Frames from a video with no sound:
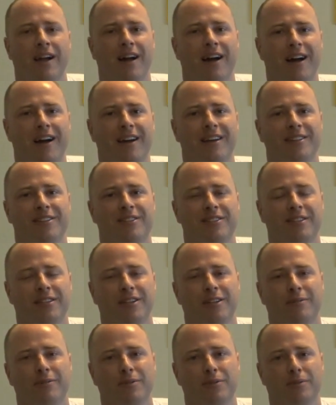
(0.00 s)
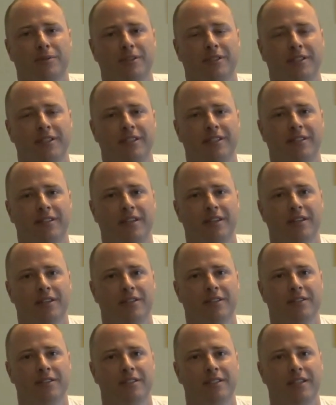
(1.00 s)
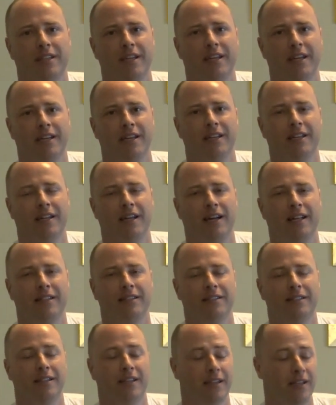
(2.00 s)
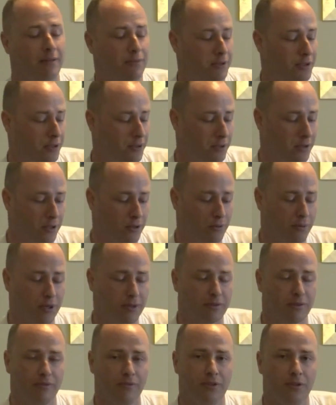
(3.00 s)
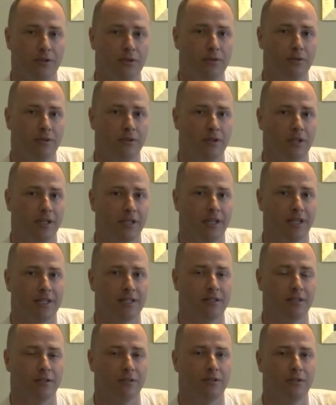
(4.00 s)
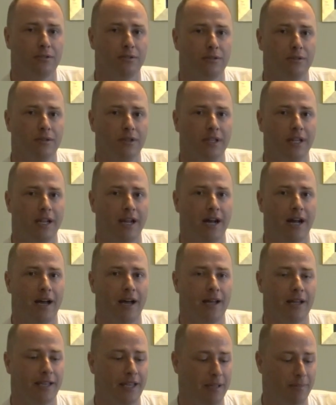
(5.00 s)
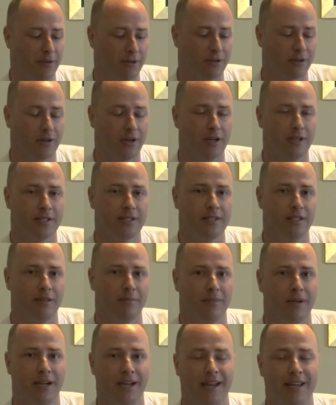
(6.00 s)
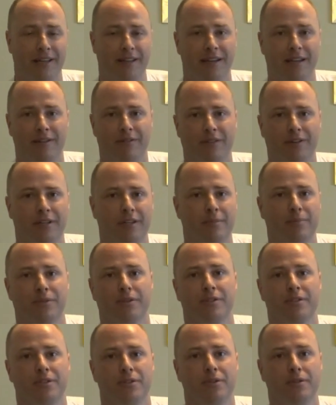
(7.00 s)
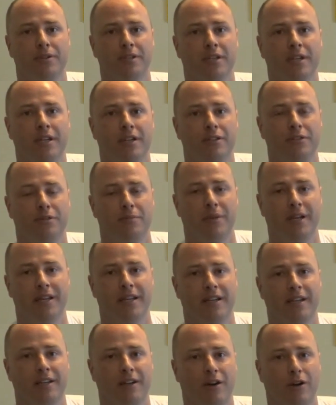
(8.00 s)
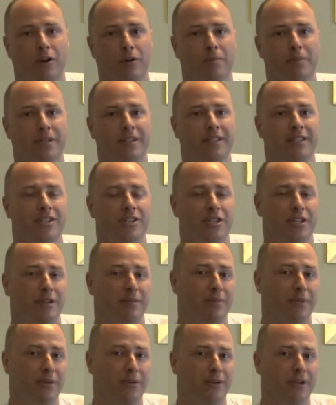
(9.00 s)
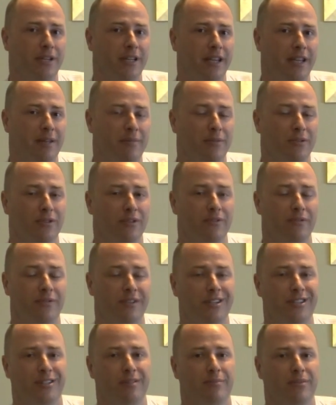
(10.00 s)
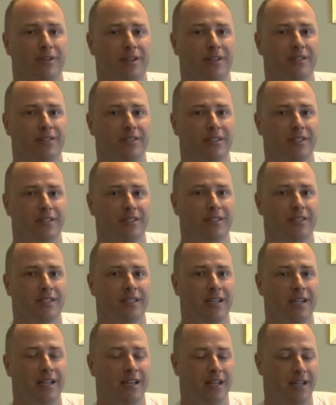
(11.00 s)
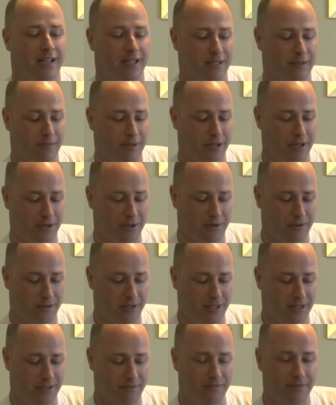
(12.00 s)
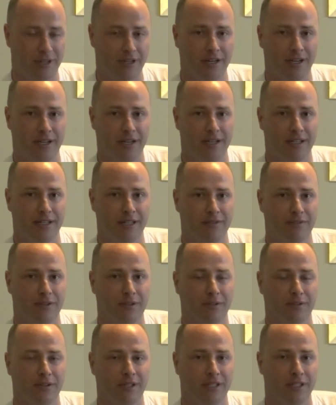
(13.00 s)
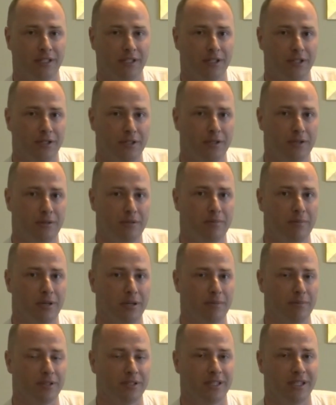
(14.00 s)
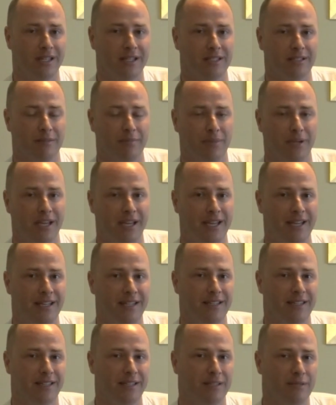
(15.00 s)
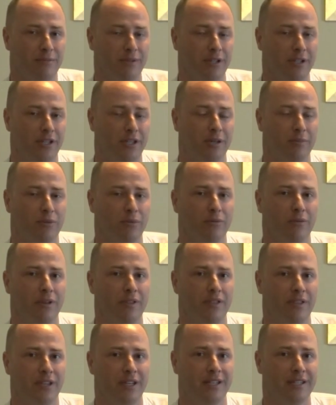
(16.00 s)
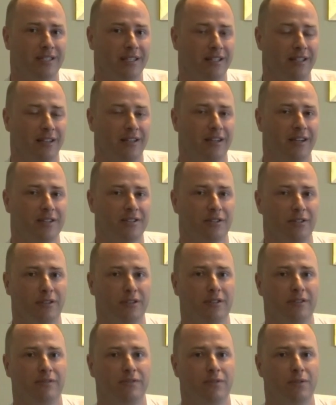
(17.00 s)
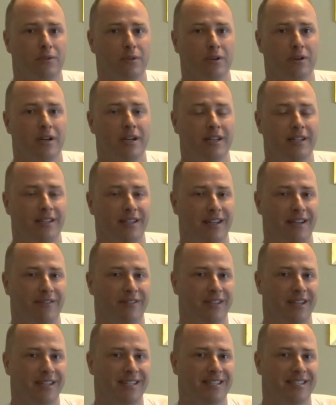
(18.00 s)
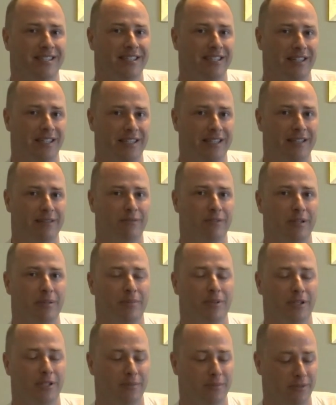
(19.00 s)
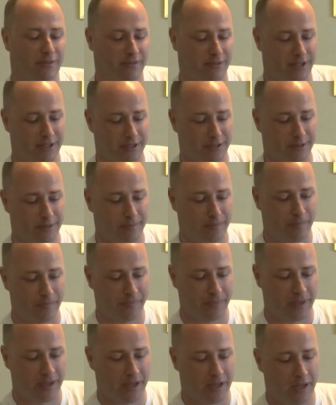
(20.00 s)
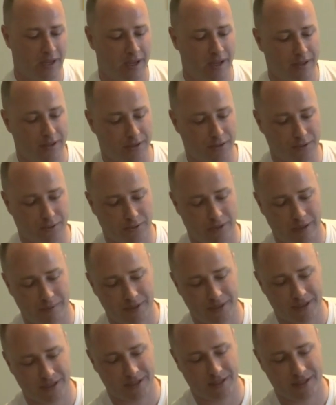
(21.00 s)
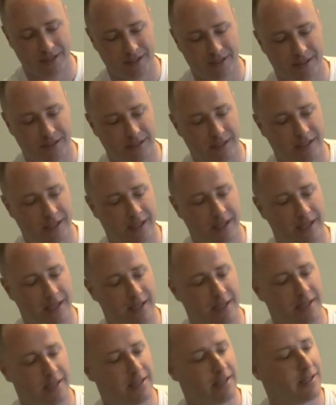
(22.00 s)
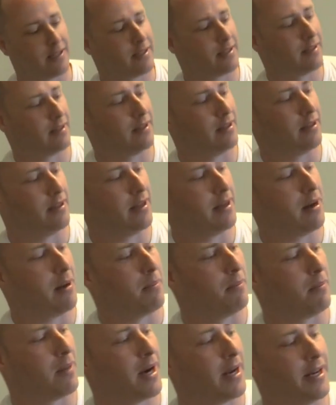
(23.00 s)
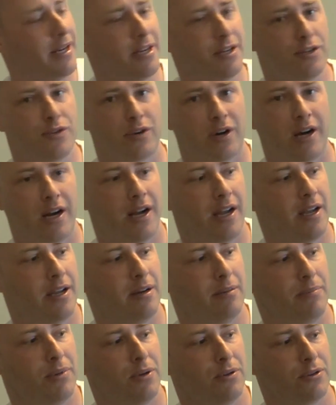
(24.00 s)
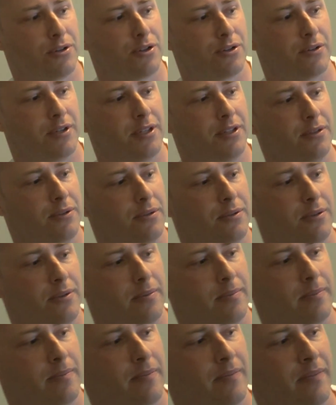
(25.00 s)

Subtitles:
Hi, this is Eric with For the Details, and today I'm going to do a quick review on a nice little tool that I came across in my never-ending pursuit to make carpet shampooing a more efficient process. So we know that's a very difficult thing to do, but besides the paint, it's one of the #1 things that clients are looking for to have nice and clean when they pick up their vehicle. The tool I'll be discussing today is the Mytee Dry Upholstery tool.